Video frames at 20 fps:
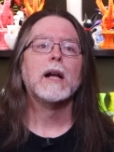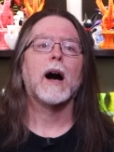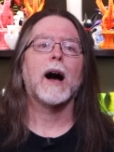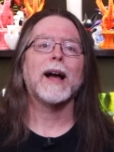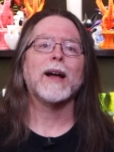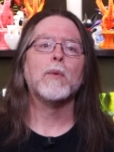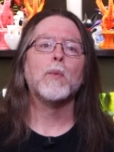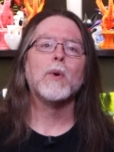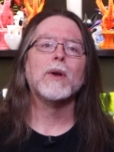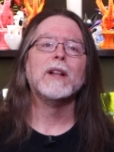
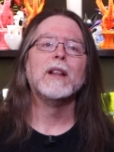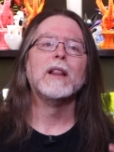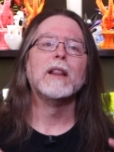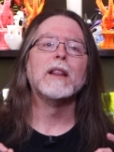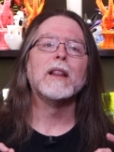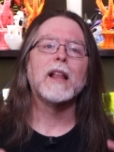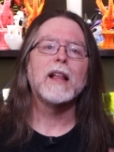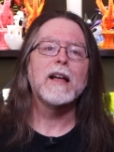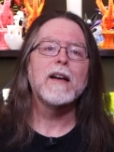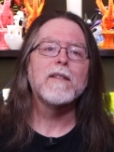I would
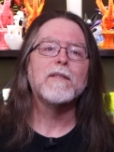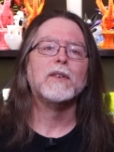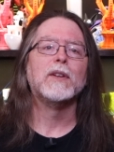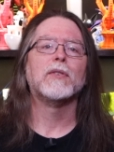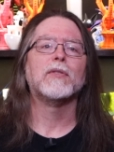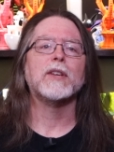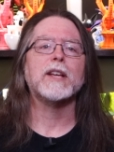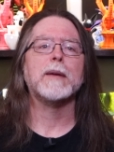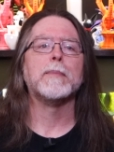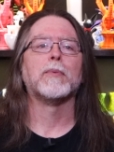love to
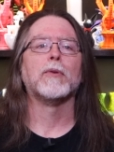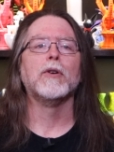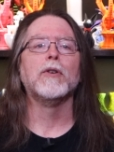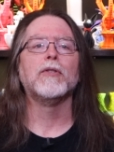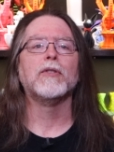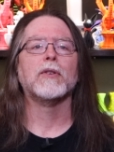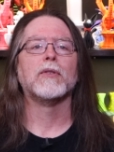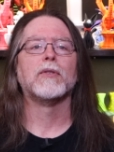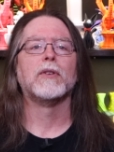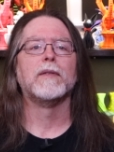see
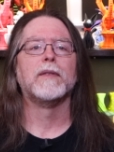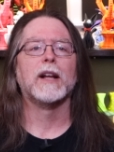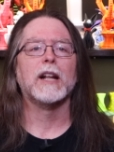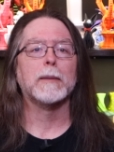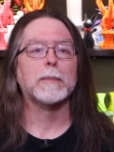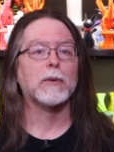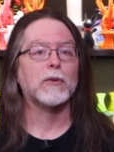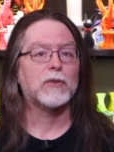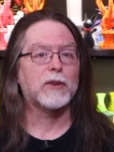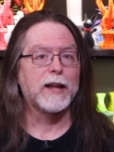Prusa's
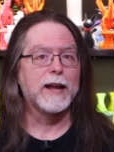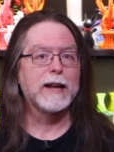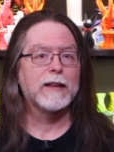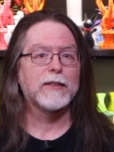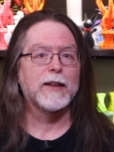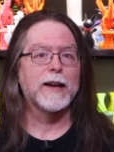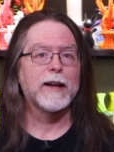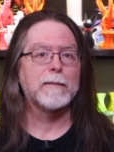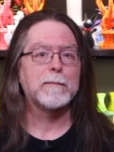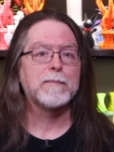developers take
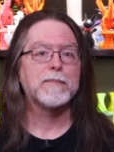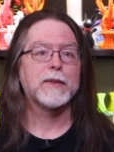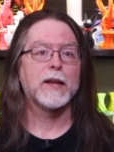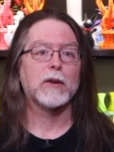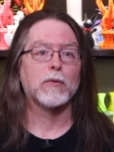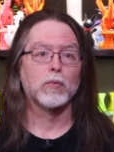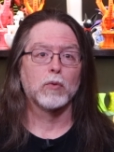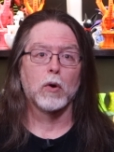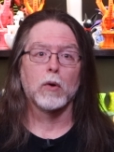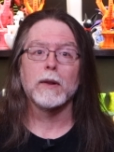that
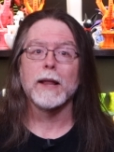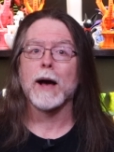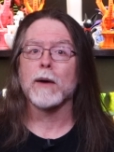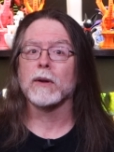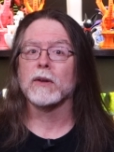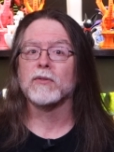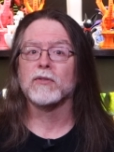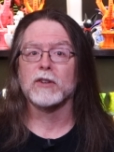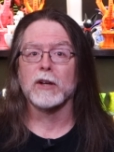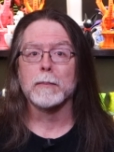and roll out
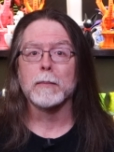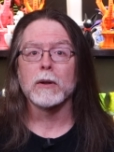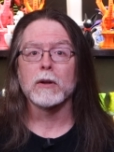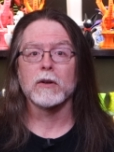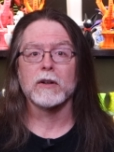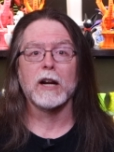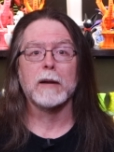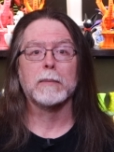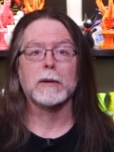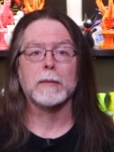a
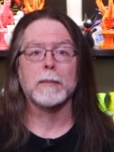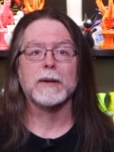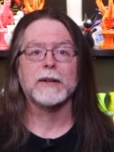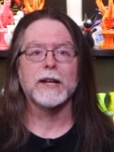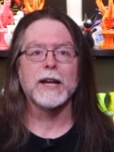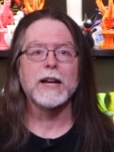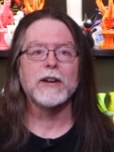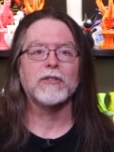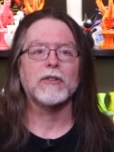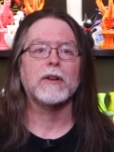similar
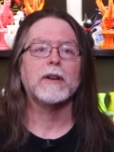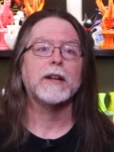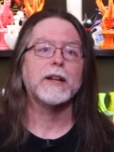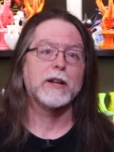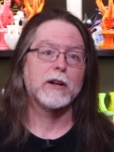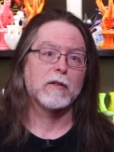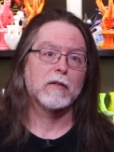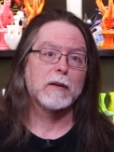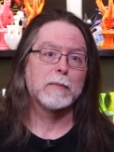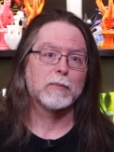implementation
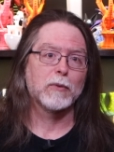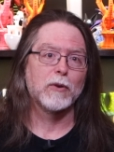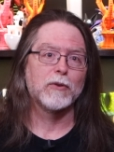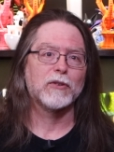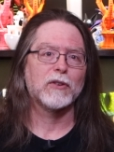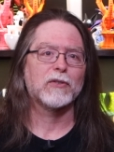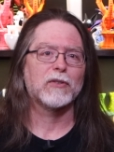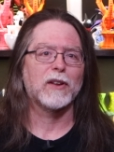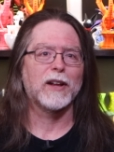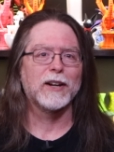here in
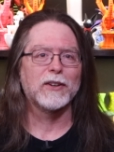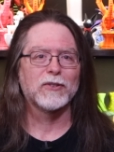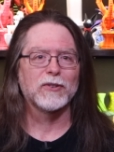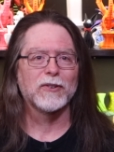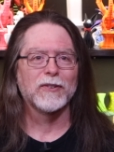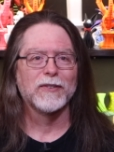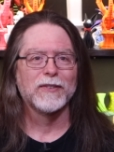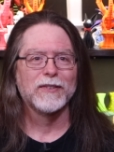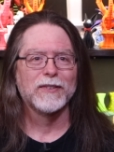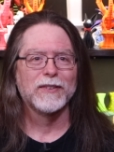Prusa Slicer.